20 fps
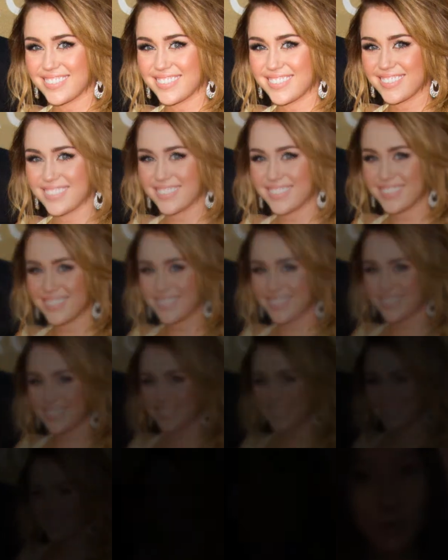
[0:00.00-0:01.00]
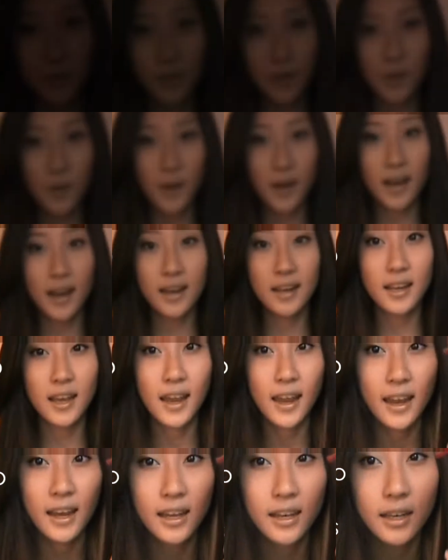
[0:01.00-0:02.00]
Okay, so first off, I'm going to go ahead
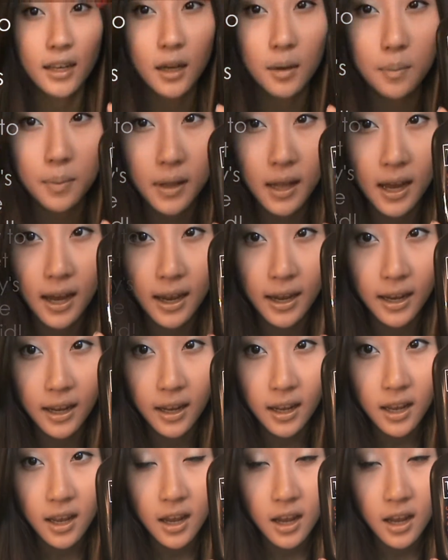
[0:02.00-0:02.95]
and apply